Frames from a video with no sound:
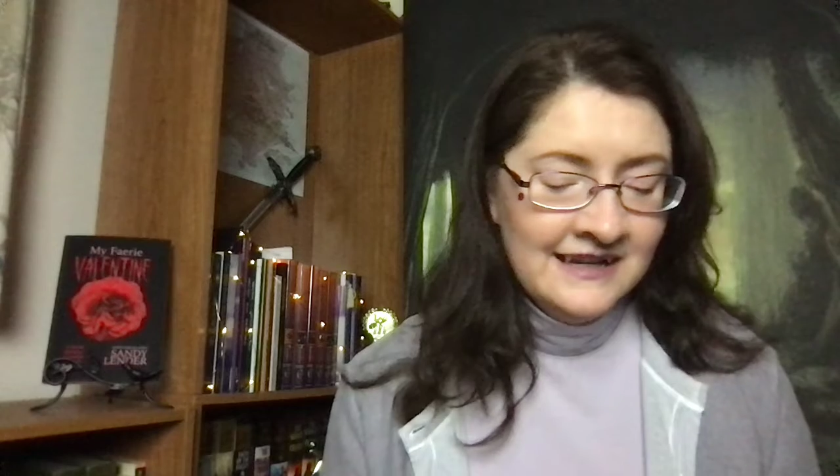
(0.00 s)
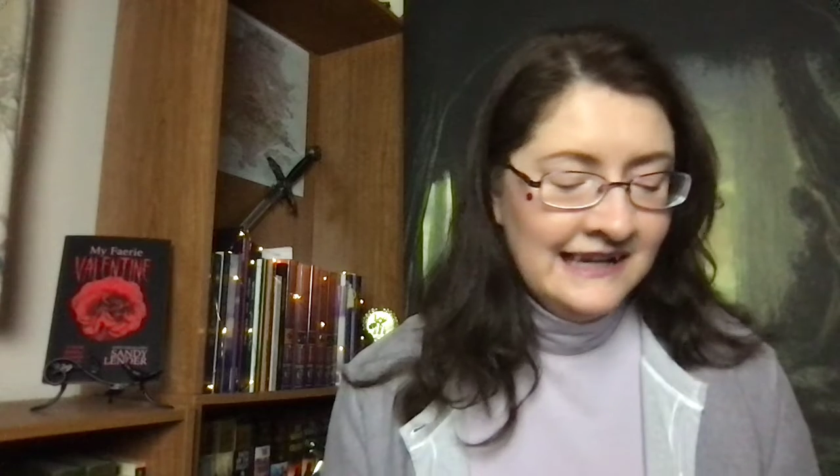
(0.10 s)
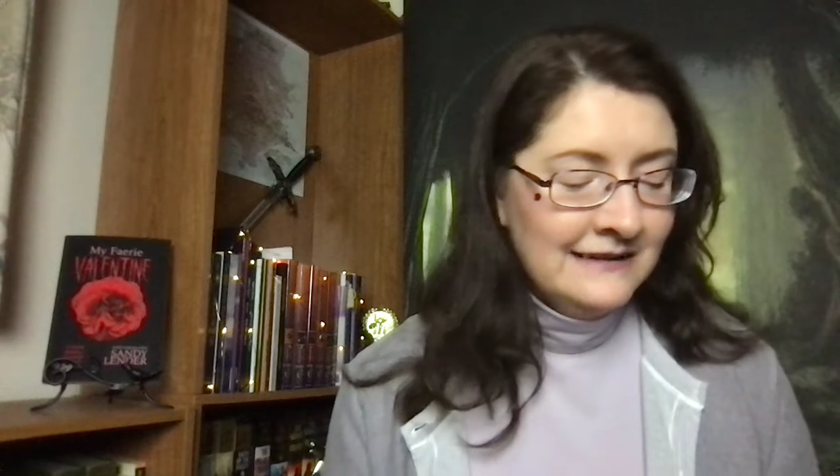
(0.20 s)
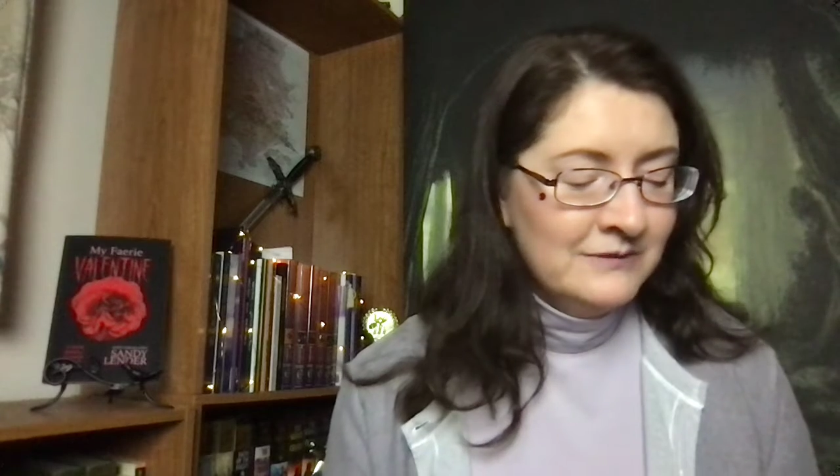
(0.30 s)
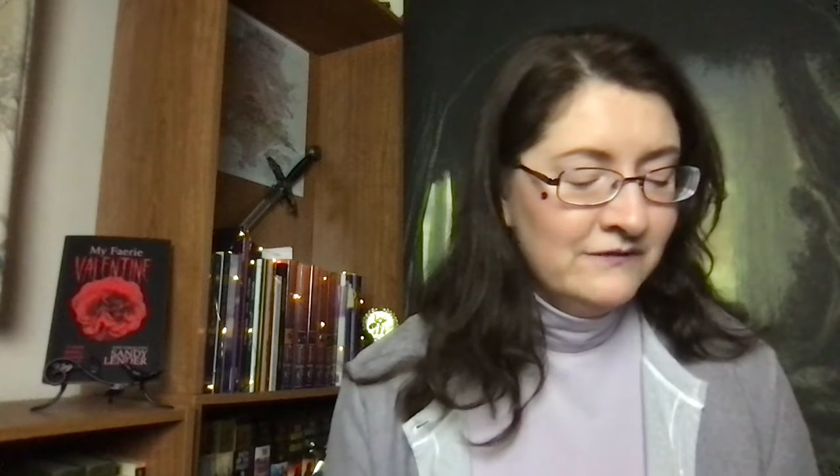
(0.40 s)

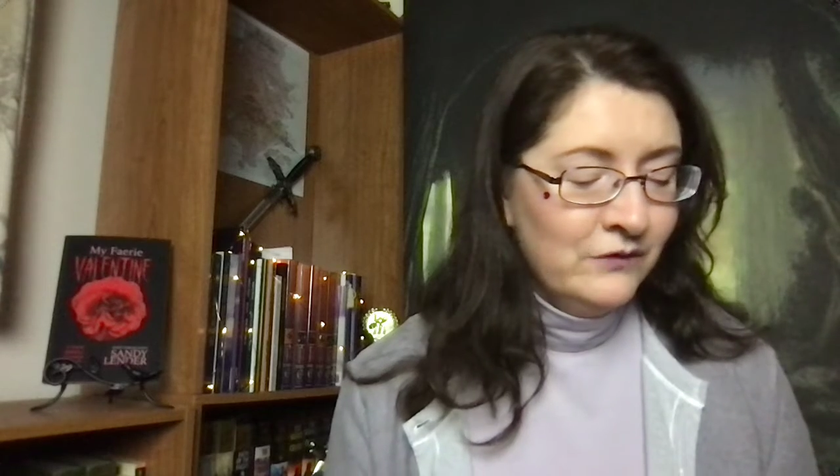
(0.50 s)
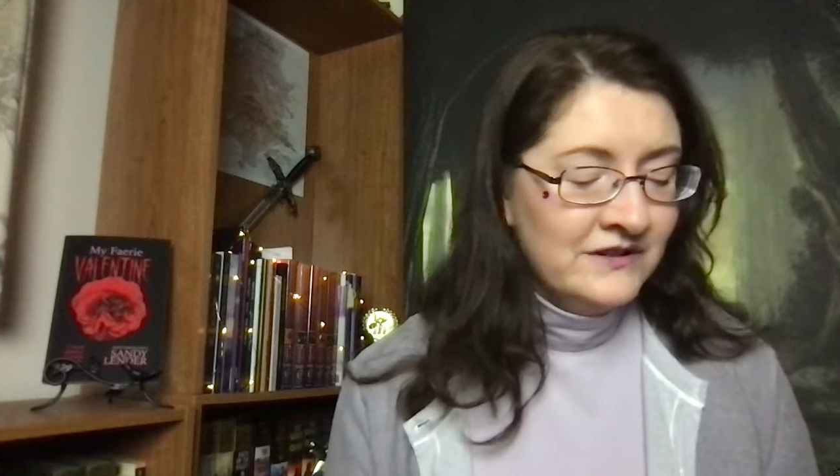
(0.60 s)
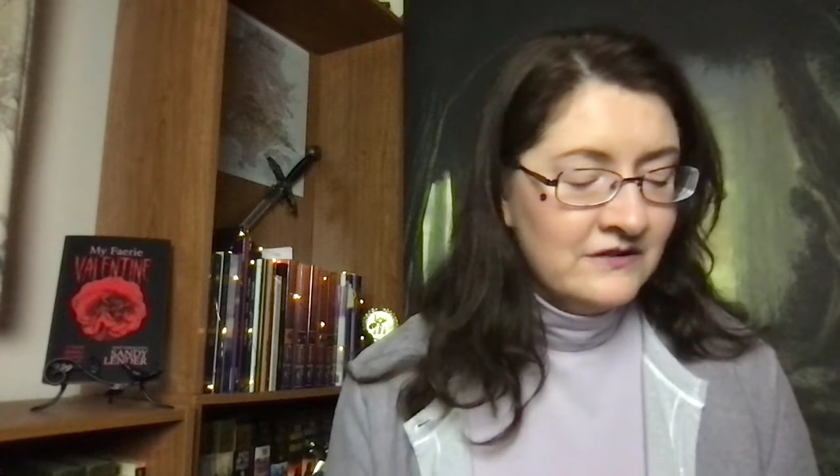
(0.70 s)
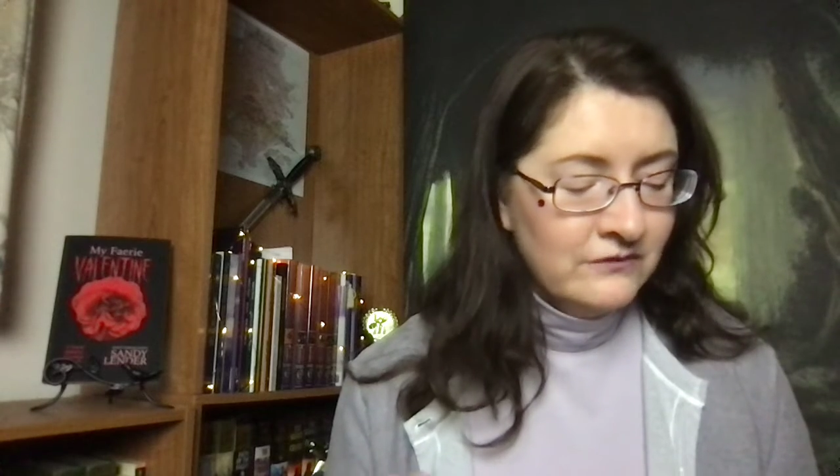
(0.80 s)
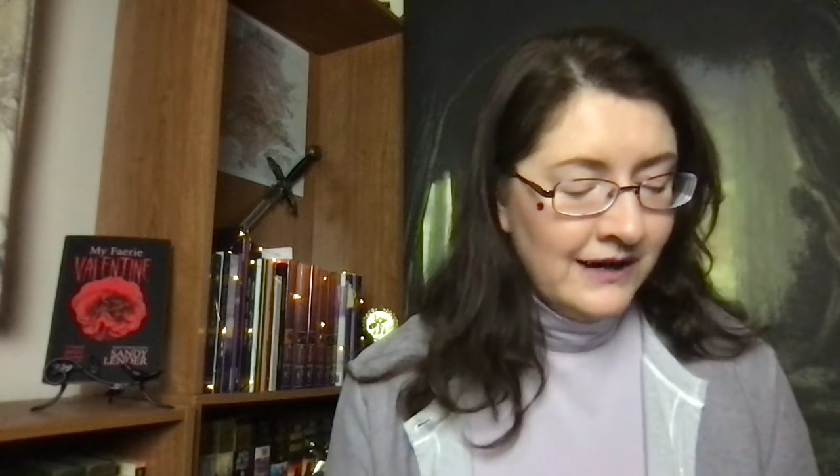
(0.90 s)
Caleb's
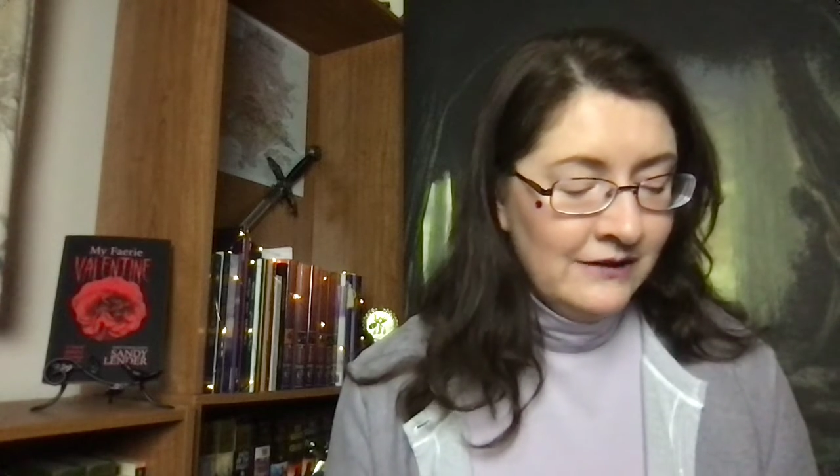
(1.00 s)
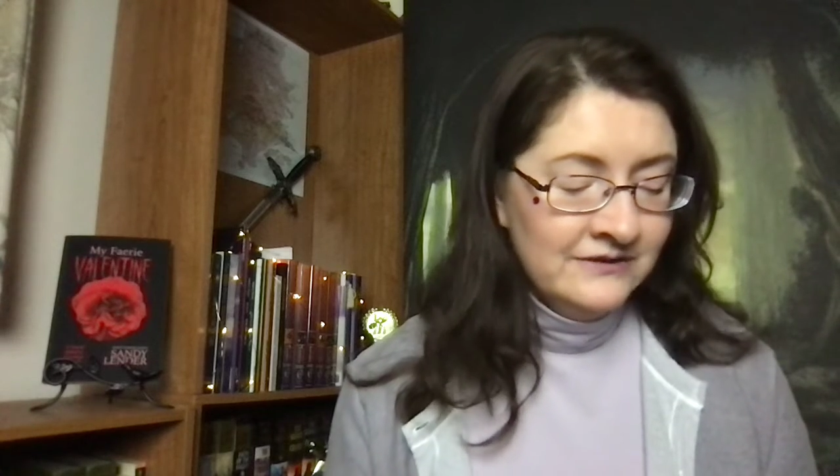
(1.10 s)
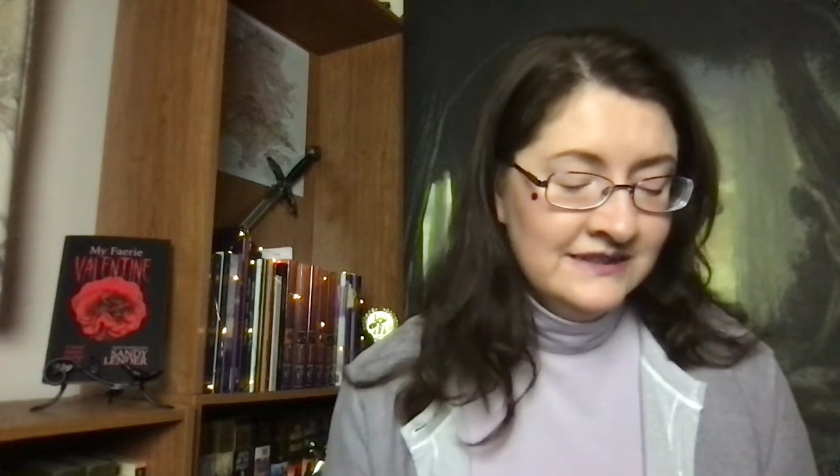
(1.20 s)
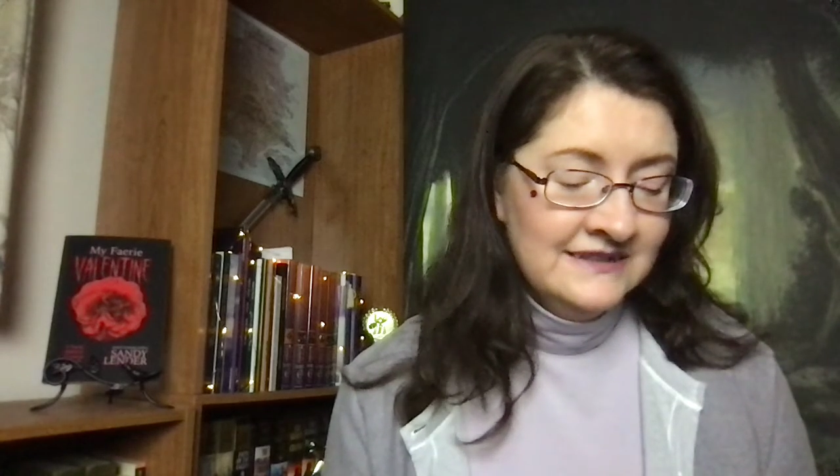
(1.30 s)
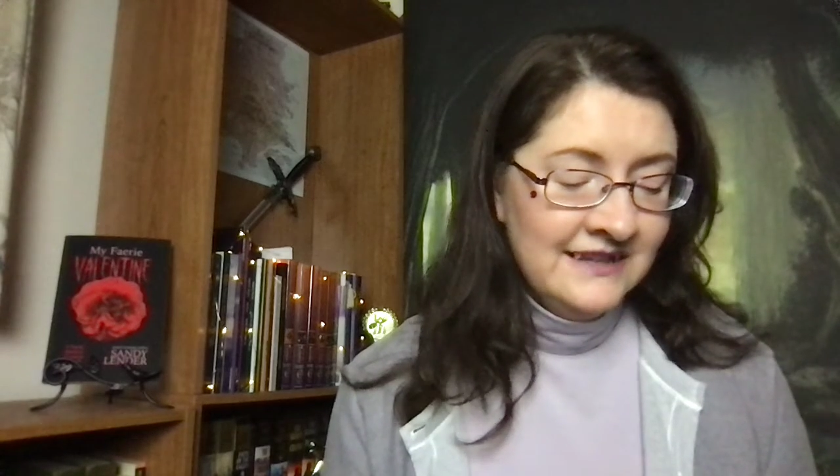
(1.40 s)
voice
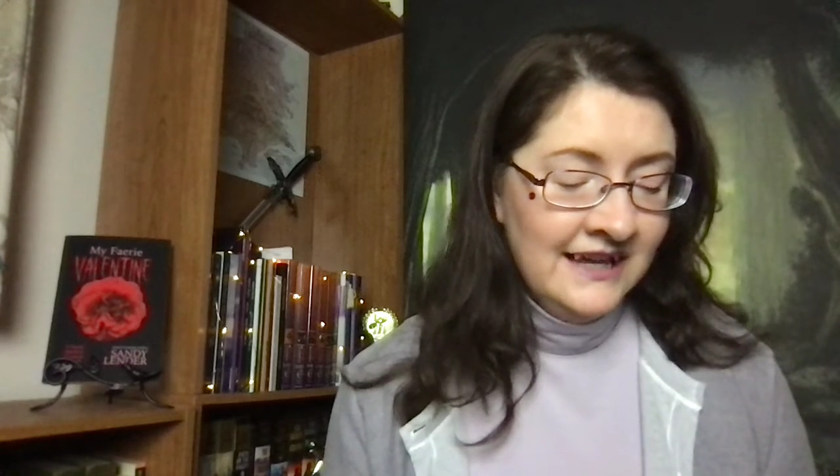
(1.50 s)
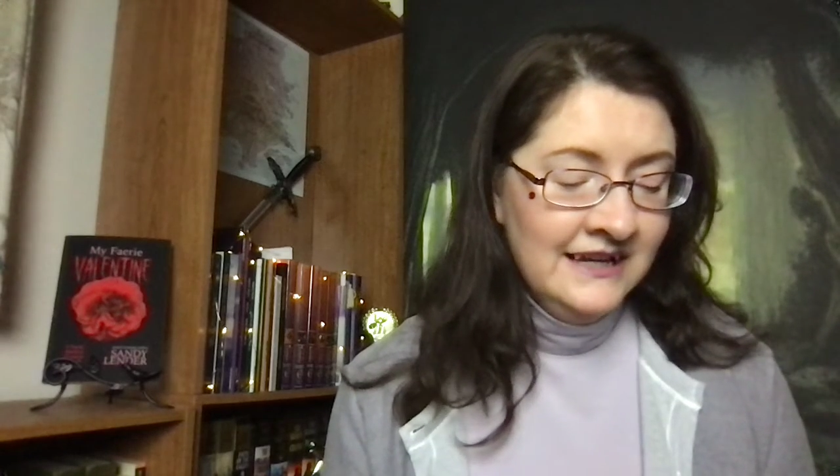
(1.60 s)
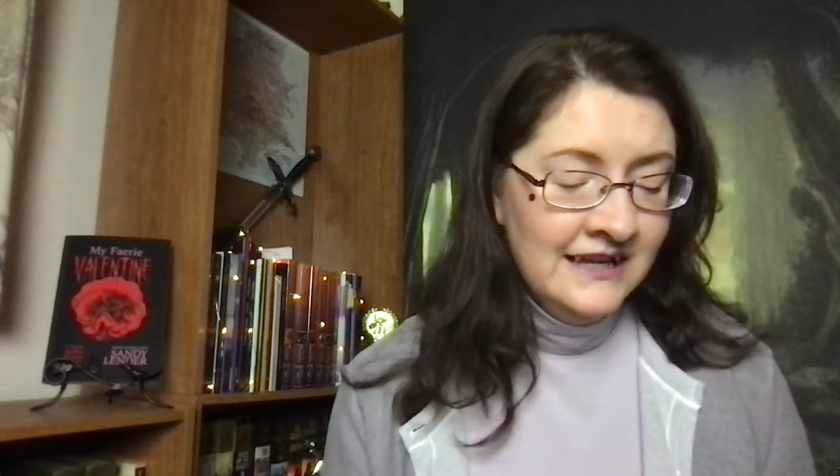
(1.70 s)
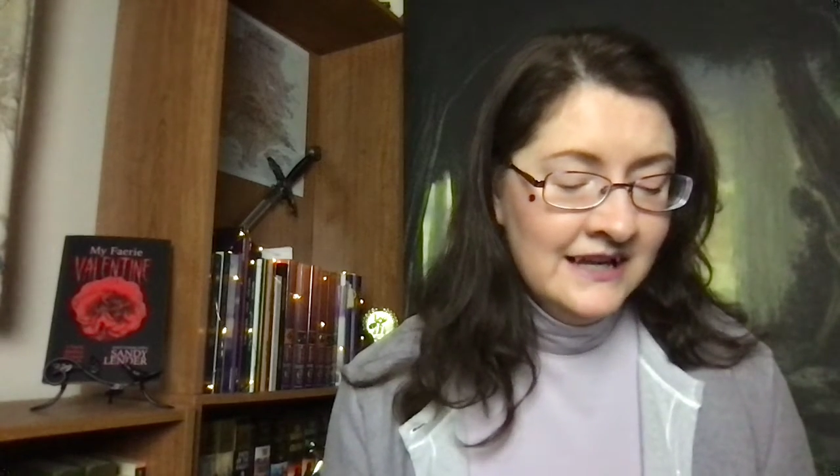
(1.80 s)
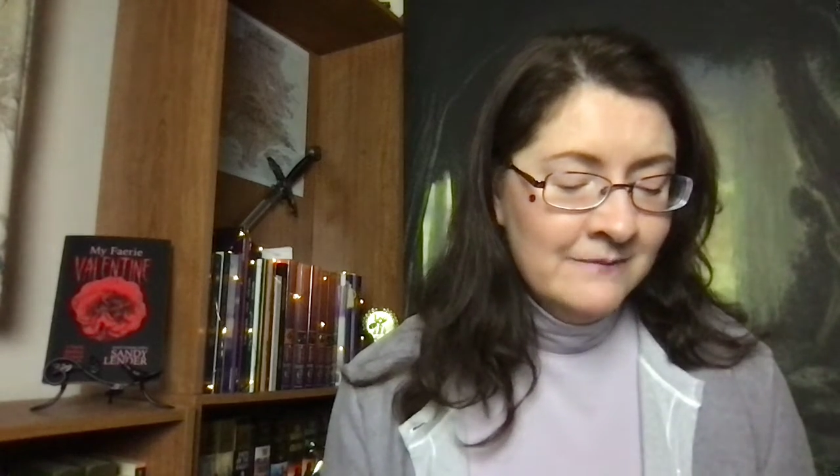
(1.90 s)
growled in his head.